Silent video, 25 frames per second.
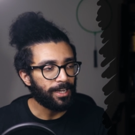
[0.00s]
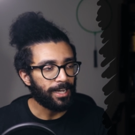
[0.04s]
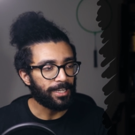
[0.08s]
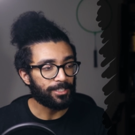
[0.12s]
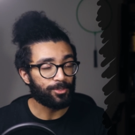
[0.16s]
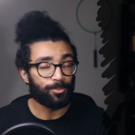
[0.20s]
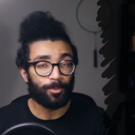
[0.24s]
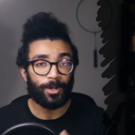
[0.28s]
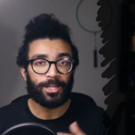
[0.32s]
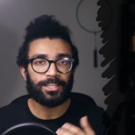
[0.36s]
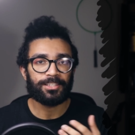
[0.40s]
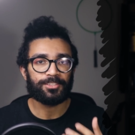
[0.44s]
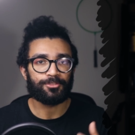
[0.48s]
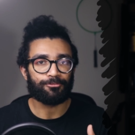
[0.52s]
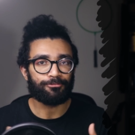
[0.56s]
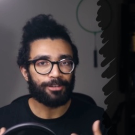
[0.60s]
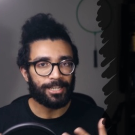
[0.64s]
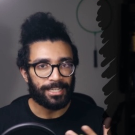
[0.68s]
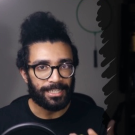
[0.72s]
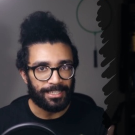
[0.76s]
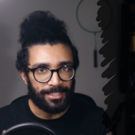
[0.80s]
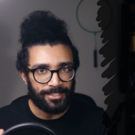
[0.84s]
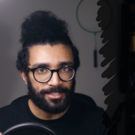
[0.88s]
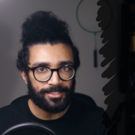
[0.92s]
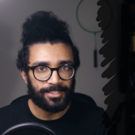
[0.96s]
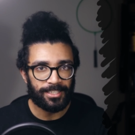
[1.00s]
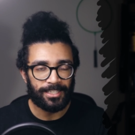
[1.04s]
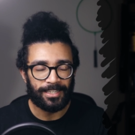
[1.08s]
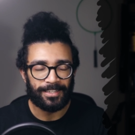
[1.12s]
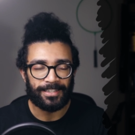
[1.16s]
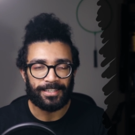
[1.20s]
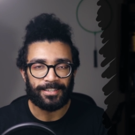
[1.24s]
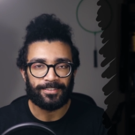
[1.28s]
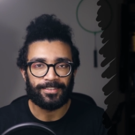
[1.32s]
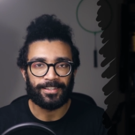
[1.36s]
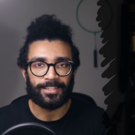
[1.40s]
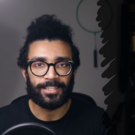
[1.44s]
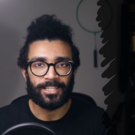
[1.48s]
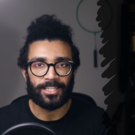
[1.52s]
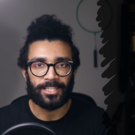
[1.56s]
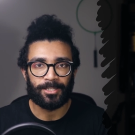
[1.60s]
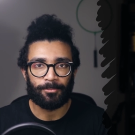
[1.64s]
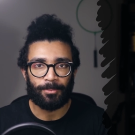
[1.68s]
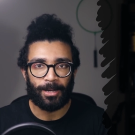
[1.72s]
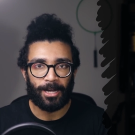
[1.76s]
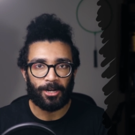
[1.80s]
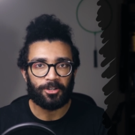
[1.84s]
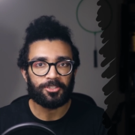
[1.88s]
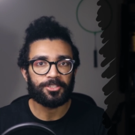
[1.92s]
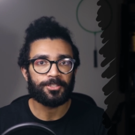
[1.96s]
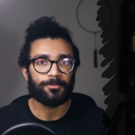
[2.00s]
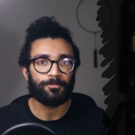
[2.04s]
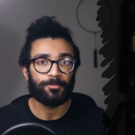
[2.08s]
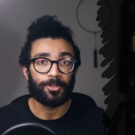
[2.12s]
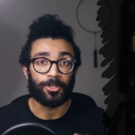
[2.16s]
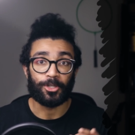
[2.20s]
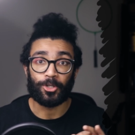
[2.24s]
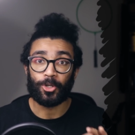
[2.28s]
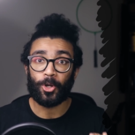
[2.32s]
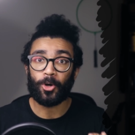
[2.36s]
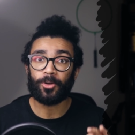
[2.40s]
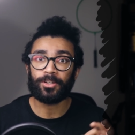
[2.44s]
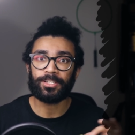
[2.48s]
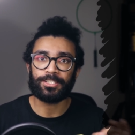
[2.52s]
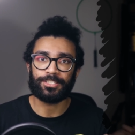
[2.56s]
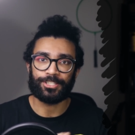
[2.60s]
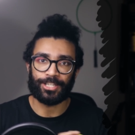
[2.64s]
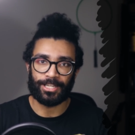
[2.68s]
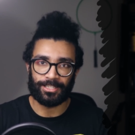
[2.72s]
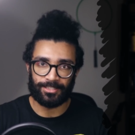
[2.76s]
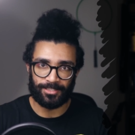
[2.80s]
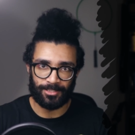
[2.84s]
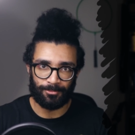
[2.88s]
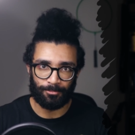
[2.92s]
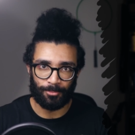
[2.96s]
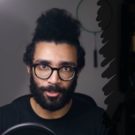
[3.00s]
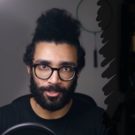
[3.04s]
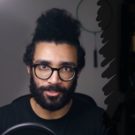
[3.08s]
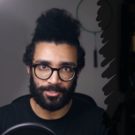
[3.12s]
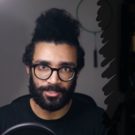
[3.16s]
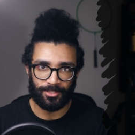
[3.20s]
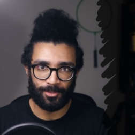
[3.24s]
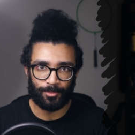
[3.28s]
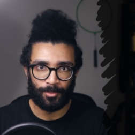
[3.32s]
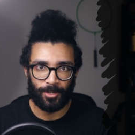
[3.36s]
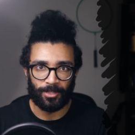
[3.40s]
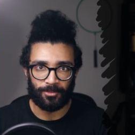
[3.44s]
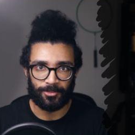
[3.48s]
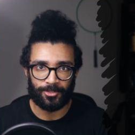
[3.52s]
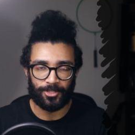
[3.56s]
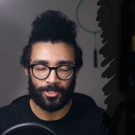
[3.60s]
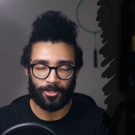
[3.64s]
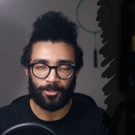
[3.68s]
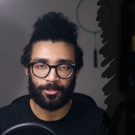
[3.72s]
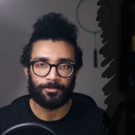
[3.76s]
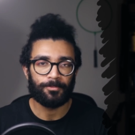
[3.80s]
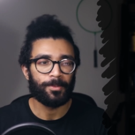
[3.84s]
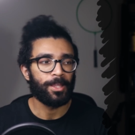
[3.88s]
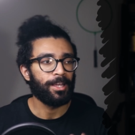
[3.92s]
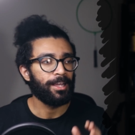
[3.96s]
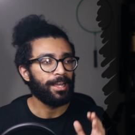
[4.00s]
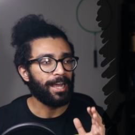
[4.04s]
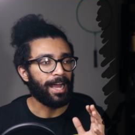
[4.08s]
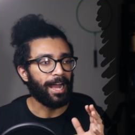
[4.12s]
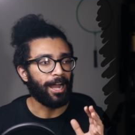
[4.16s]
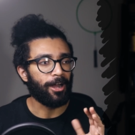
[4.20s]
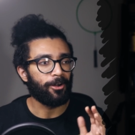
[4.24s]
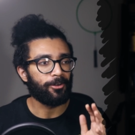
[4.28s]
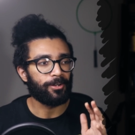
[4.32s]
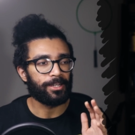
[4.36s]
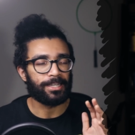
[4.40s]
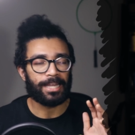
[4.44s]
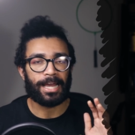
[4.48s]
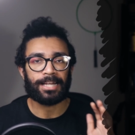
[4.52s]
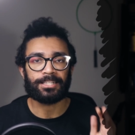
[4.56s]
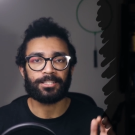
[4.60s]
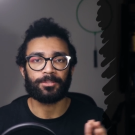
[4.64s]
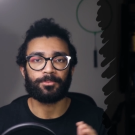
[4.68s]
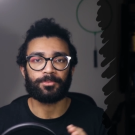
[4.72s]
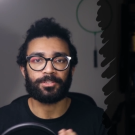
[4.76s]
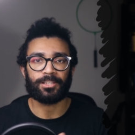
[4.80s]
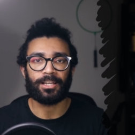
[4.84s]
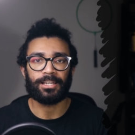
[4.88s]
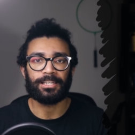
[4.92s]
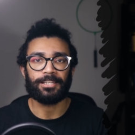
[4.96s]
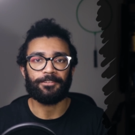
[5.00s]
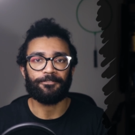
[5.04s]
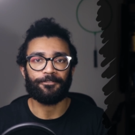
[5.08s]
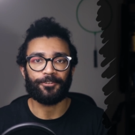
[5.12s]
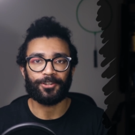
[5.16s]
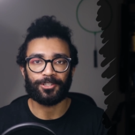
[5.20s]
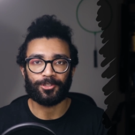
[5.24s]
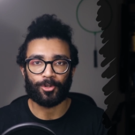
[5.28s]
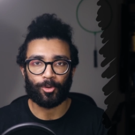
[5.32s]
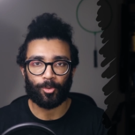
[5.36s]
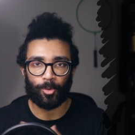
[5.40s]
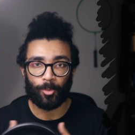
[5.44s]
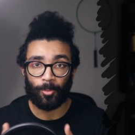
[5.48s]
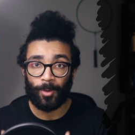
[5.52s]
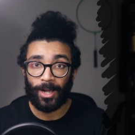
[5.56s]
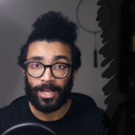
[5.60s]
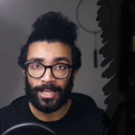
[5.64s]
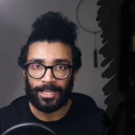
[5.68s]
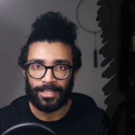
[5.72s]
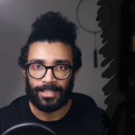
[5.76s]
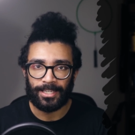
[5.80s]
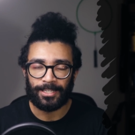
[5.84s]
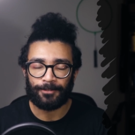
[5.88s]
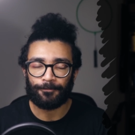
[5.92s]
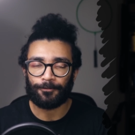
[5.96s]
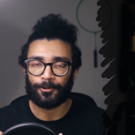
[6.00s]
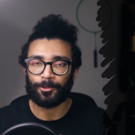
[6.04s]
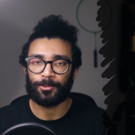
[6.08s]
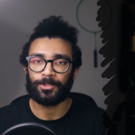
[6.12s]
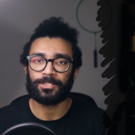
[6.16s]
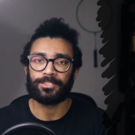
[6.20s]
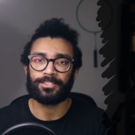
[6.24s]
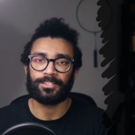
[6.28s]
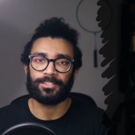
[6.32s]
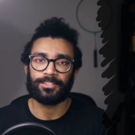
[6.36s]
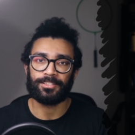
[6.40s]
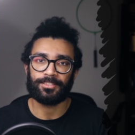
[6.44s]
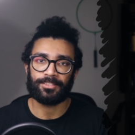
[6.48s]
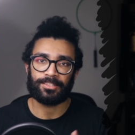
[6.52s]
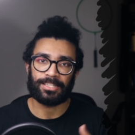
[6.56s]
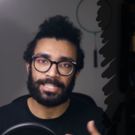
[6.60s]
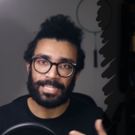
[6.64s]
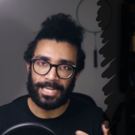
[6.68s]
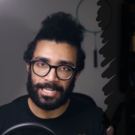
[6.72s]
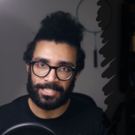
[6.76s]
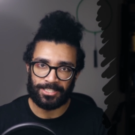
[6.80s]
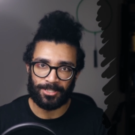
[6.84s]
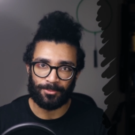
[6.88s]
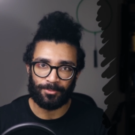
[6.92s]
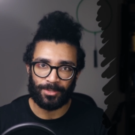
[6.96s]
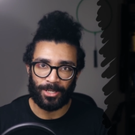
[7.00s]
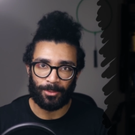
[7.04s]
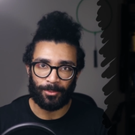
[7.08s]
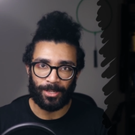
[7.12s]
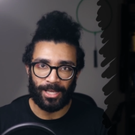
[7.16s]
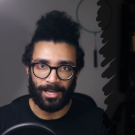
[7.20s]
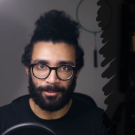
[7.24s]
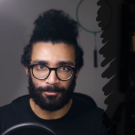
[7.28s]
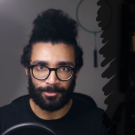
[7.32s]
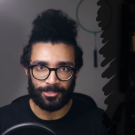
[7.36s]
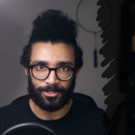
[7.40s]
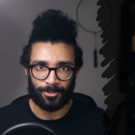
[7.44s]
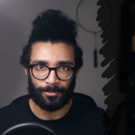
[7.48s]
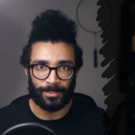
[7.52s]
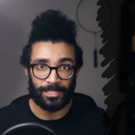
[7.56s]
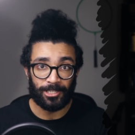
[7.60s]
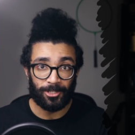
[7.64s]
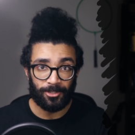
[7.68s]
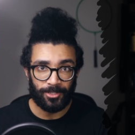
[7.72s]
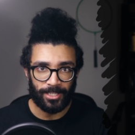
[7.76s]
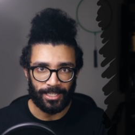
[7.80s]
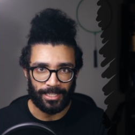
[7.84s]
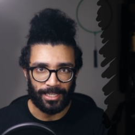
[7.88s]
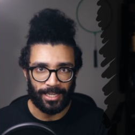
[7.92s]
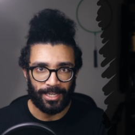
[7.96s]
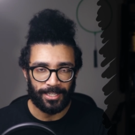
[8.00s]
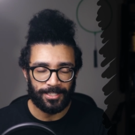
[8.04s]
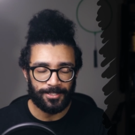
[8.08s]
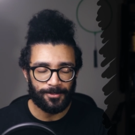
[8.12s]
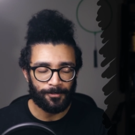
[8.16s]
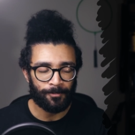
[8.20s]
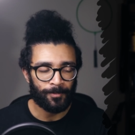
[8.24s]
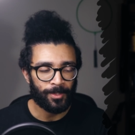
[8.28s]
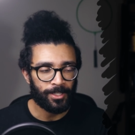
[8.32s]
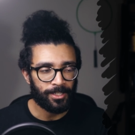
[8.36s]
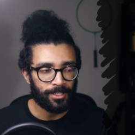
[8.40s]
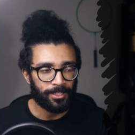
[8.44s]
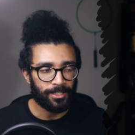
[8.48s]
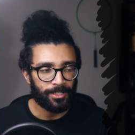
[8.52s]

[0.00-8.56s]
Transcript: as well as realistically thinking about non-adjacent bonds as well, so how an atom slightly further away influences the atom that we happen to be looking at.